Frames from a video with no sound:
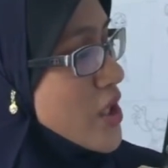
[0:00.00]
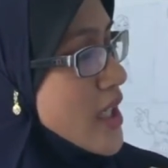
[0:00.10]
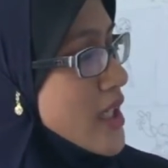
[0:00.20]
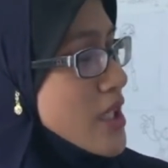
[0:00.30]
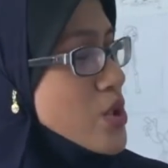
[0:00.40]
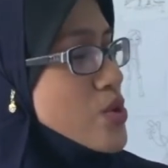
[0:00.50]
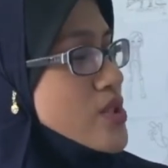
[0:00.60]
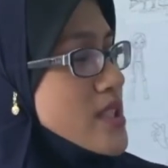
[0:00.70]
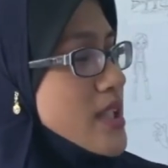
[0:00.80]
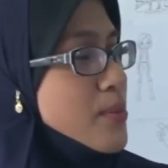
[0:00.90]
try and
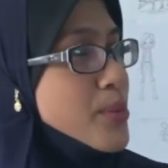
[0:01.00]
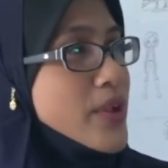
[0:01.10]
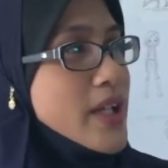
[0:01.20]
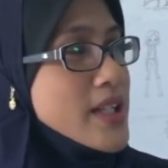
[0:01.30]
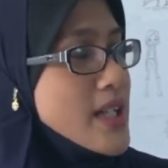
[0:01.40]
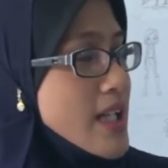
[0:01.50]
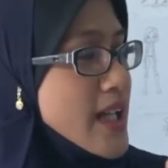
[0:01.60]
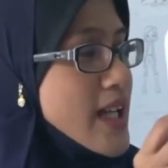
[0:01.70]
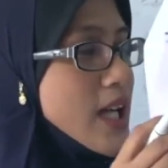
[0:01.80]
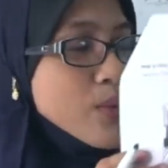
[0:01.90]
using prayed
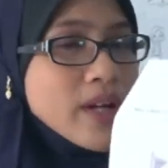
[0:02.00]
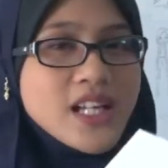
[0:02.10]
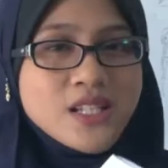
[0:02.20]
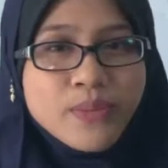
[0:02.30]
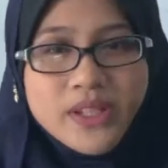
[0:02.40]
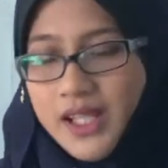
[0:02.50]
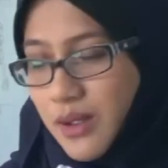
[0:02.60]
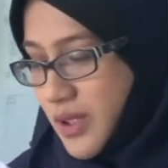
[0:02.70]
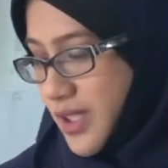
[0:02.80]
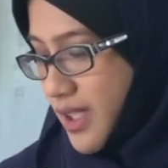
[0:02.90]
in our SP
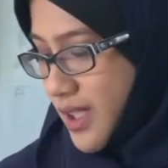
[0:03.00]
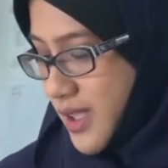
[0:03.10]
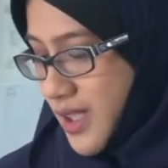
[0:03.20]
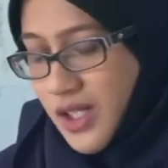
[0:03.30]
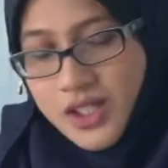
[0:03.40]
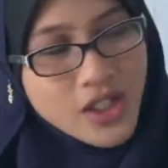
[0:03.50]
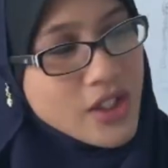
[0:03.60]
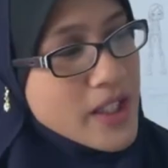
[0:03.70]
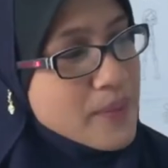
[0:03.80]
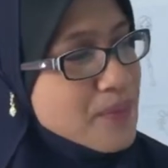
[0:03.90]
table here.
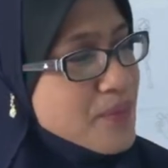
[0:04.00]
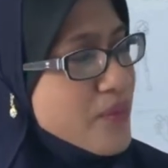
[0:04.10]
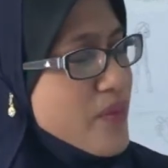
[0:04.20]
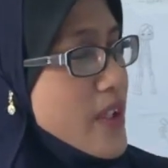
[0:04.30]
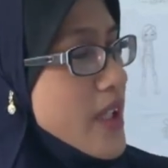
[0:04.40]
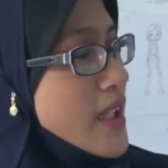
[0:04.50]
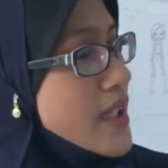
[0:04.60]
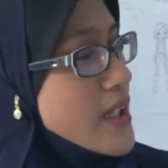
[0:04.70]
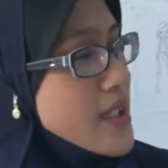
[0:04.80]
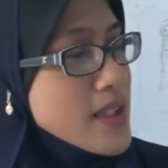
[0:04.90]
Alright, okay,
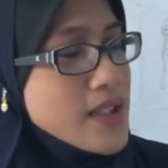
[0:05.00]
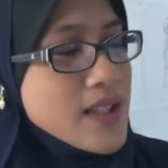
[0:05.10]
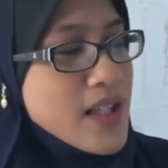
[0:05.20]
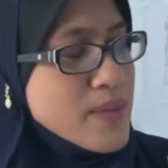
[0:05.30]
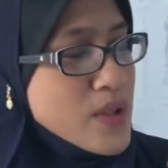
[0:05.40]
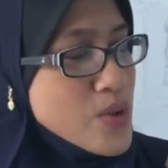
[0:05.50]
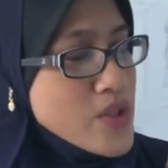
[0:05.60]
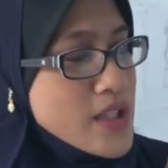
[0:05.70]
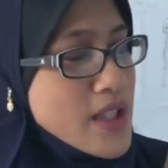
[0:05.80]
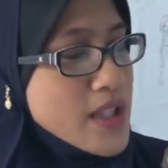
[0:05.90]
let me
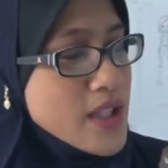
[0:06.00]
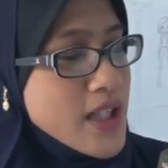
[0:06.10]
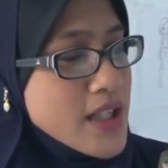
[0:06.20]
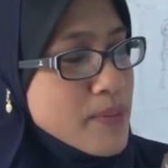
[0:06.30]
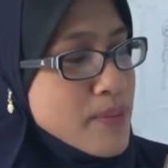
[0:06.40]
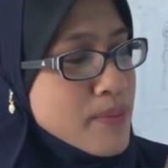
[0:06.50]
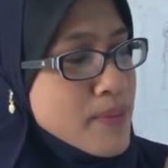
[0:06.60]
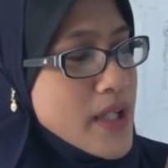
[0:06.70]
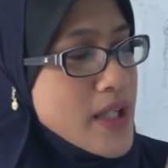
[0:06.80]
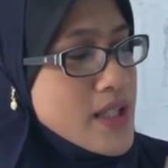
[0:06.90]
use another colored
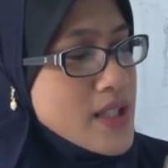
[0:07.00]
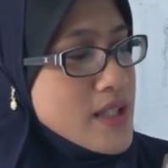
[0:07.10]
pen.